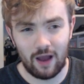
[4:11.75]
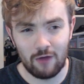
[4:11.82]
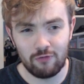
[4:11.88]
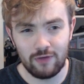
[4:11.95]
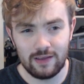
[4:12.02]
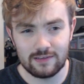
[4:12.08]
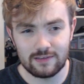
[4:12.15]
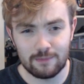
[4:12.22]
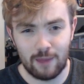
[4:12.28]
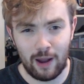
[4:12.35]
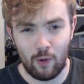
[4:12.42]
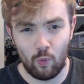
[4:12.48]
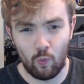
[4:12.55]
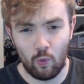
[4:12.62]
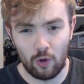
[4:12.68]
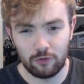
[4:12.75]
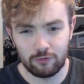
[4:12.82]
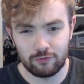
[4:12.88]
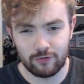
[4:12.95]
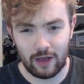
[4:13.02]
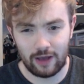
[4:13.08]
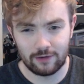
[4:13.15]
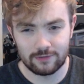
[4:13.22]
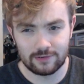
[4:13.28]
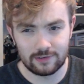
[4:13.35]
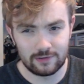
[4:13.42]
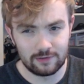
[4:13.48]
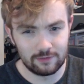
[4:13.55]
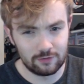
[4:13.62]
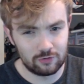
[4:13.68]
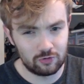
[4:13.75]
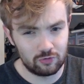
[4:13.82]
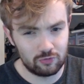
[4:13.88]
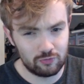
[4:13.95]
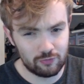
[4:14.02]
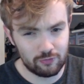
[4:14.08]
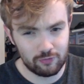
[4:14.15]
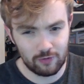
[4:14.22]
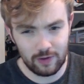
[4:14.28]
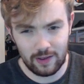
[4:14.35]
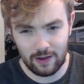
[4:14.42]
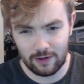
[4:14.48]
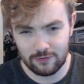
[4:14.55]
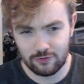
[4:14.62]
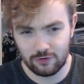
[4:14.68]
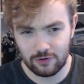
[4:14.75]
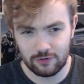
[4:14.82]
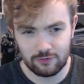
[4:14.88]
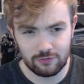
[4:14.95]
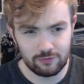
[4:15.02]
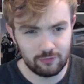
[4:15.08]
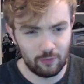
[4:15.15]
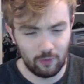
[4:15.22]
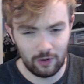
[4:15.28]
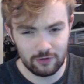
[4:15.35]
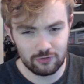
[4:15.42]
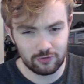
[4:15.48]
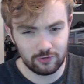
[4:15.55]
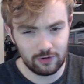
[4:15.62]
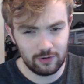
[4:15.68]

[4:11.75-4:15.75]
I think it's about 400